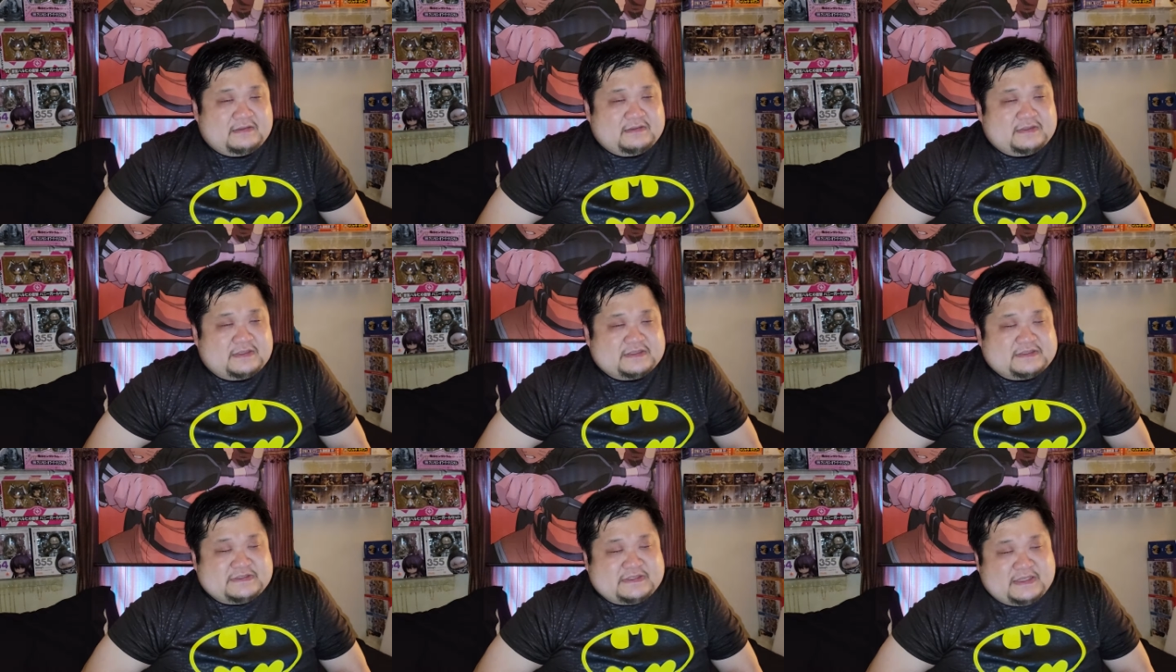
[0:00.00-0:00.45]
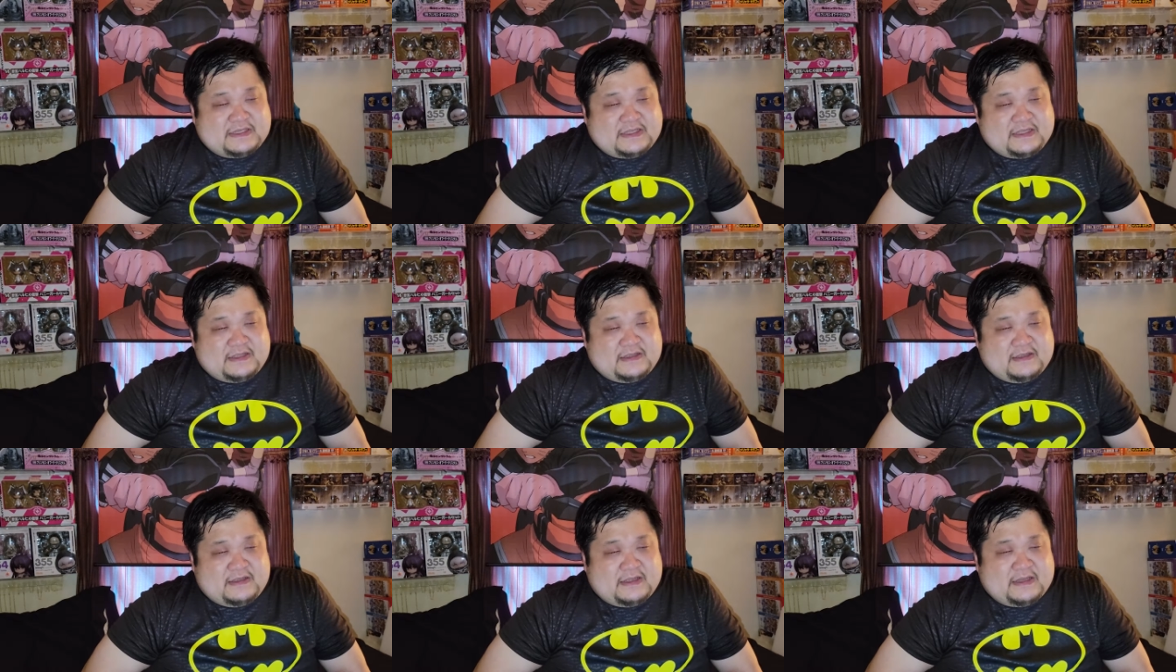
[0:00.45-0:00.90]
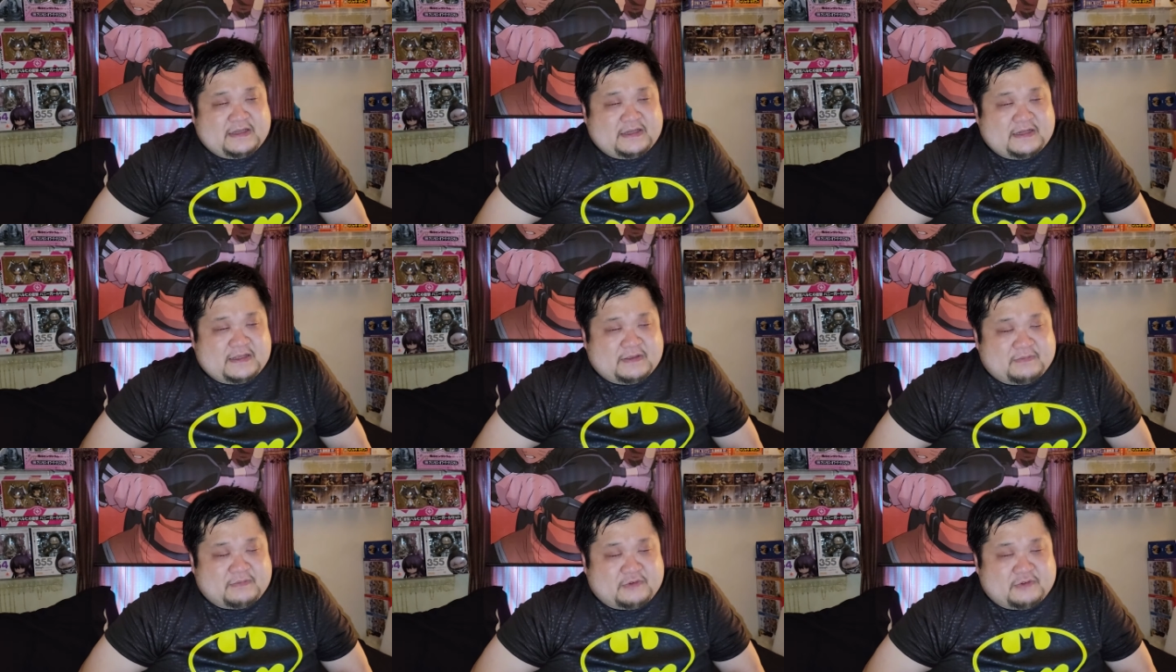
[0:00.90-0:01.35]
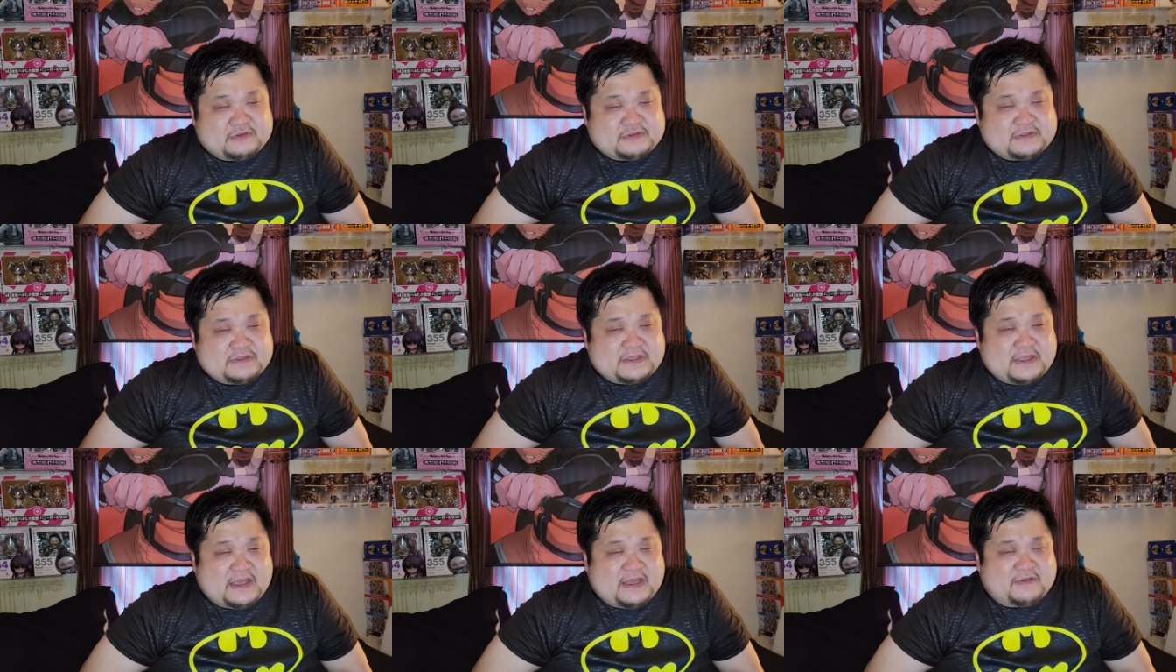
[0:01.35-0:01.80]
the city ended up
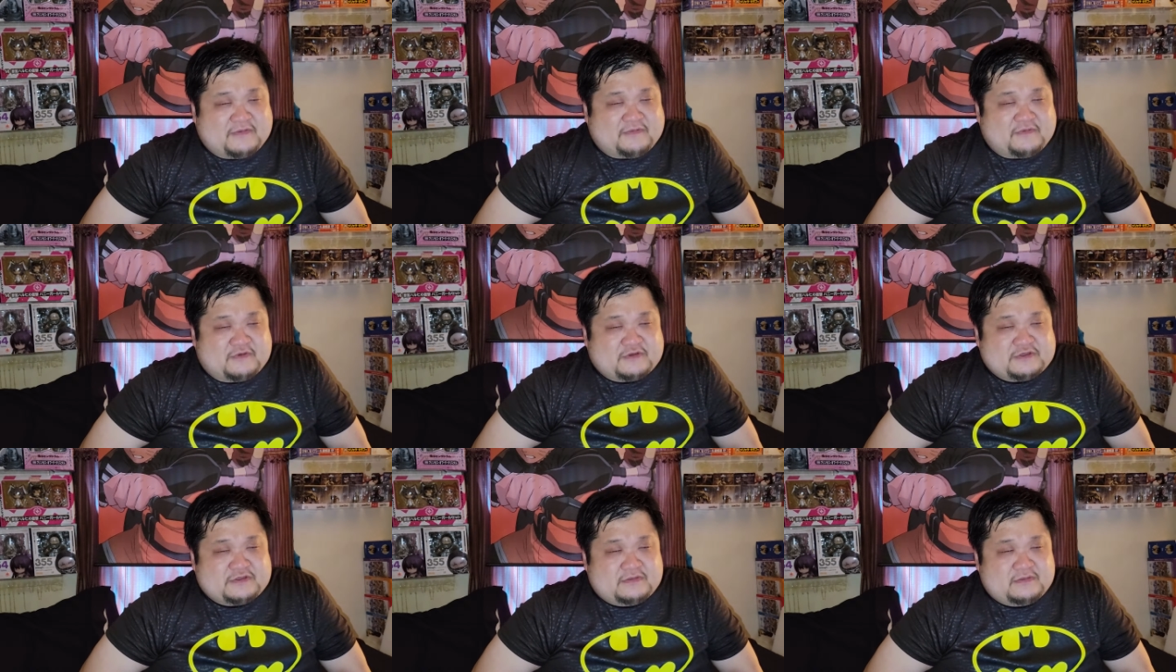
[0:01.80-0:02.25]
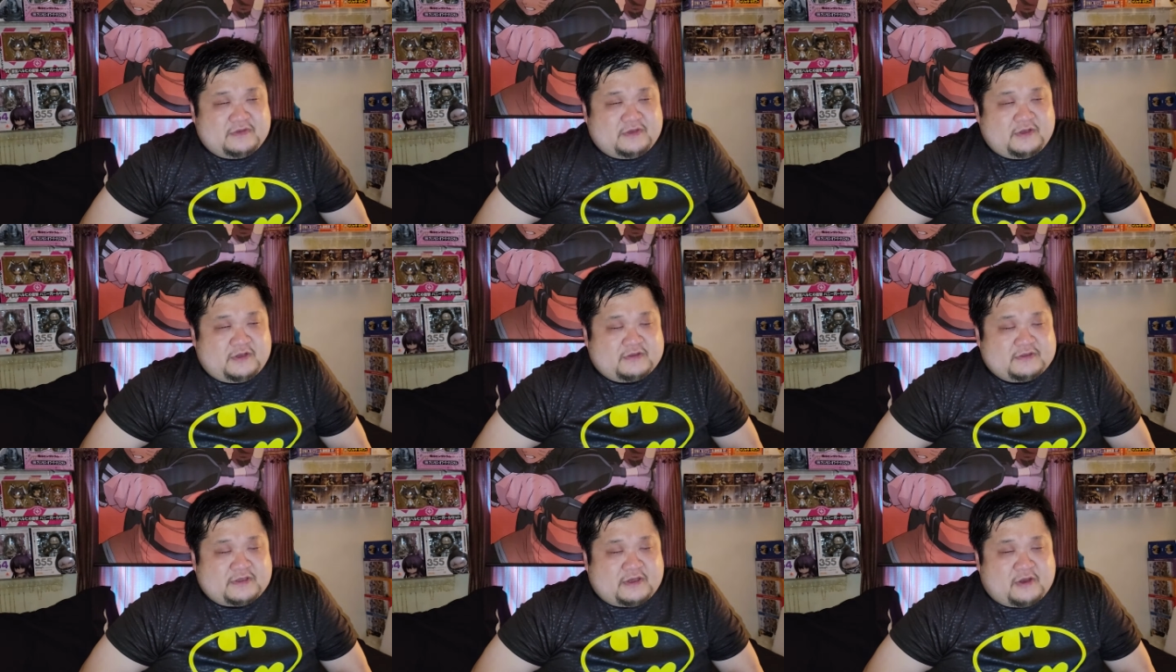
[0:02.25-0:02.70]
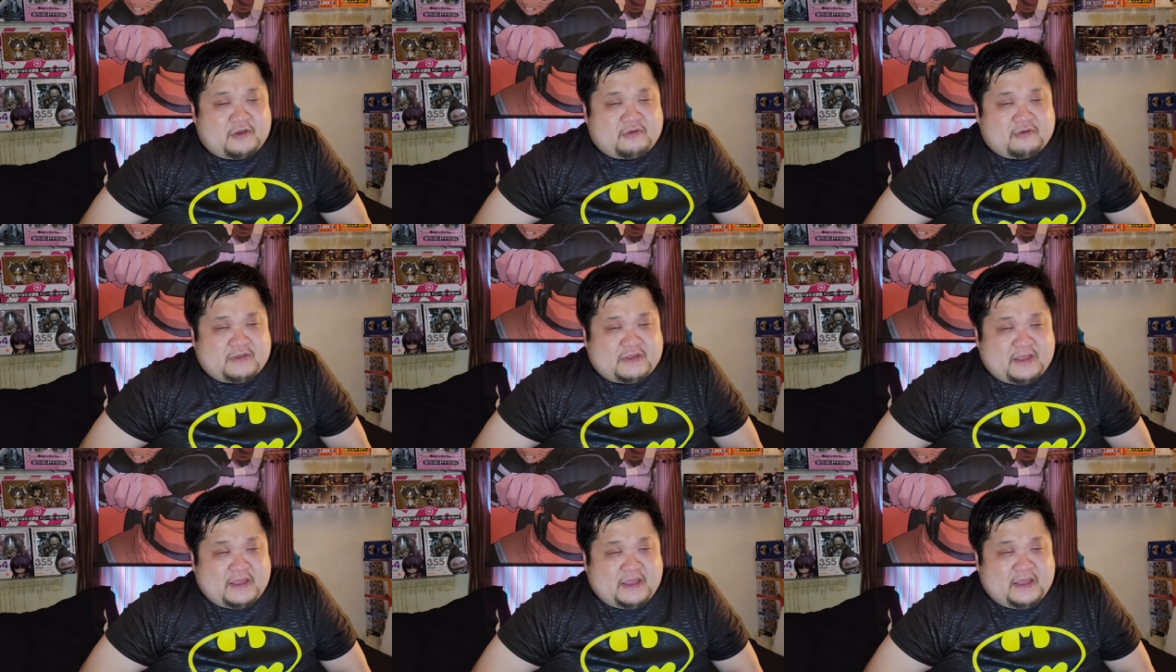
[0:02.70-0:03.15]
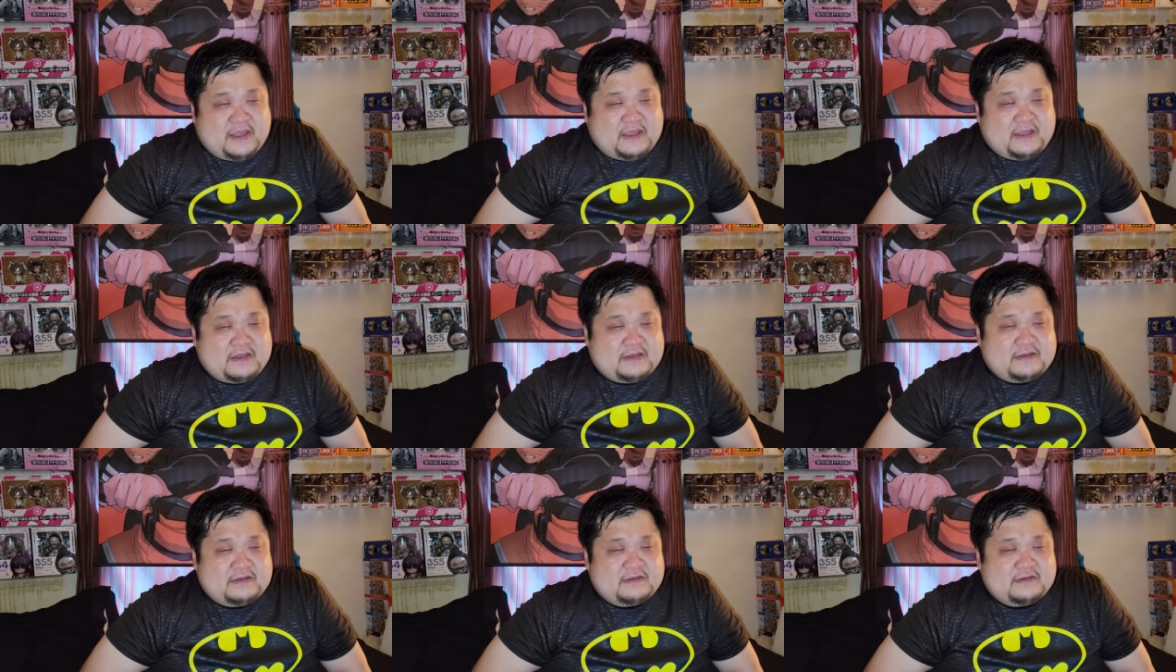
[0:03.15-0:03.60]
using that for, their own
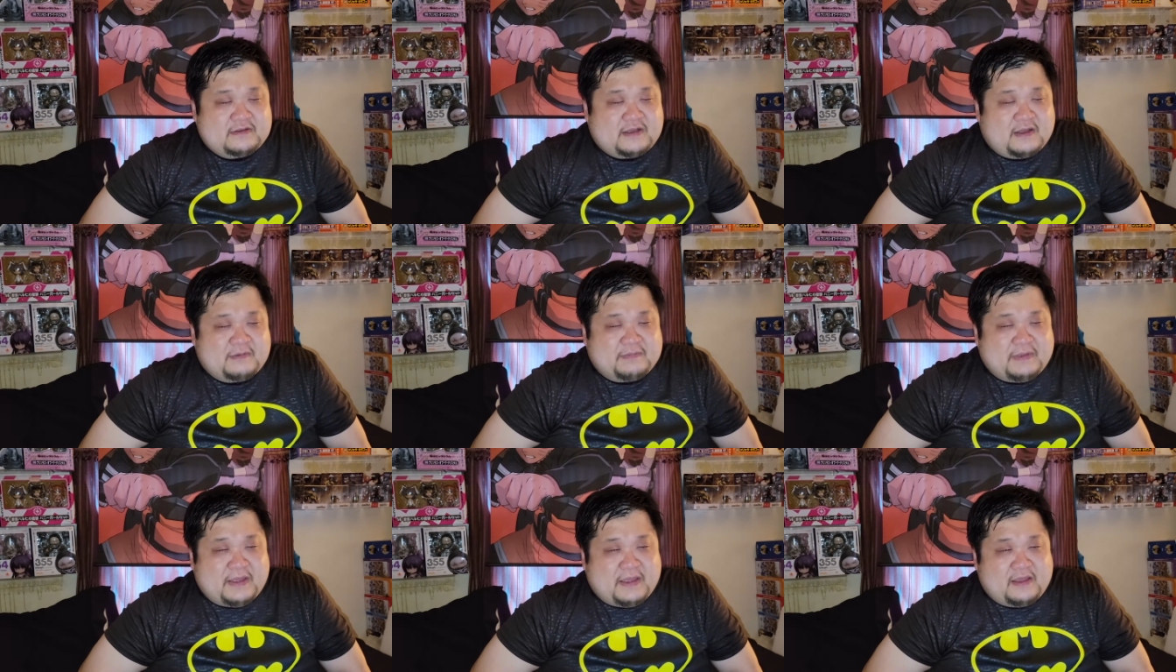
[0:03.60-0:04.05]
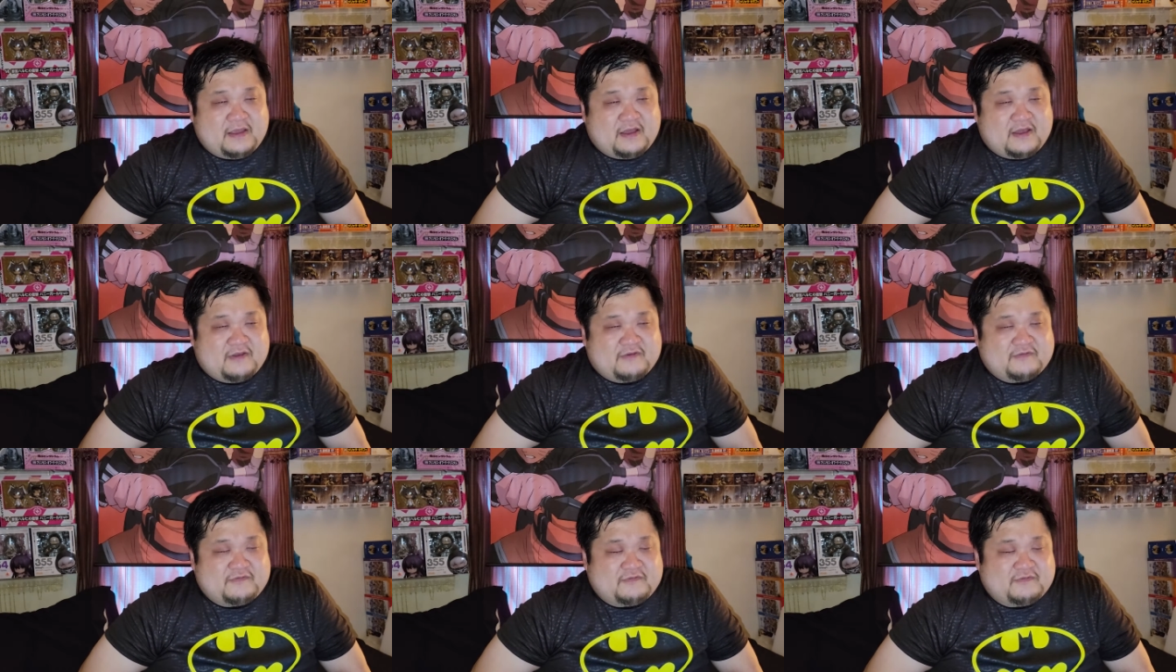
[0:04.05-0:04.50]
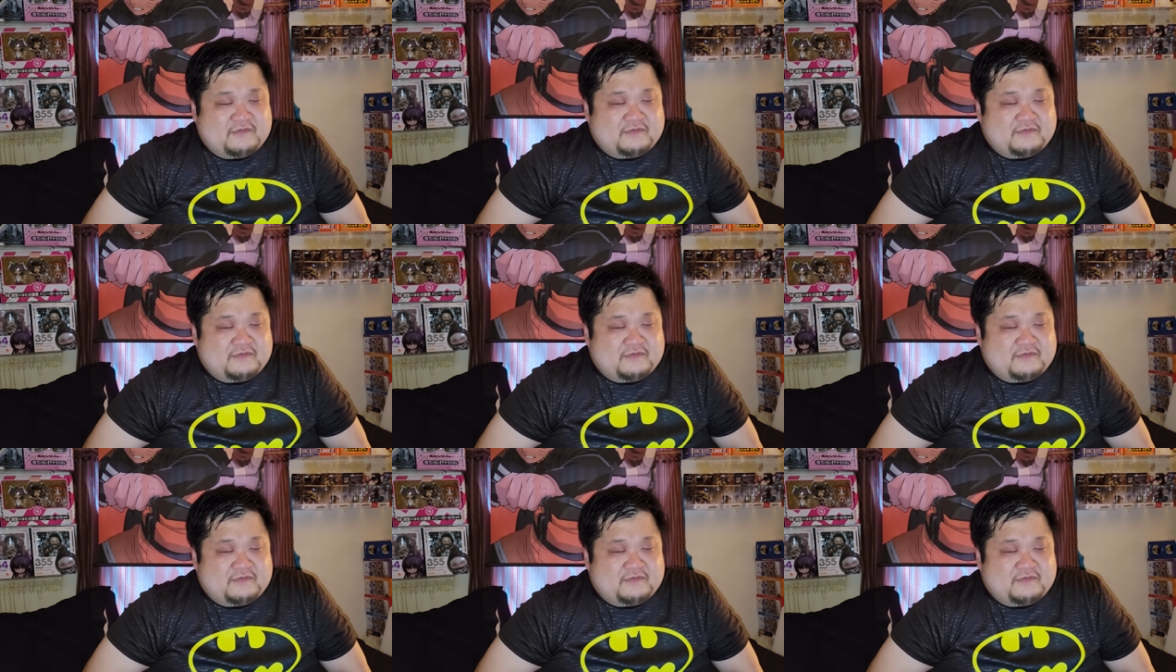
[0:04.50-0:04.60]
gain, paying off,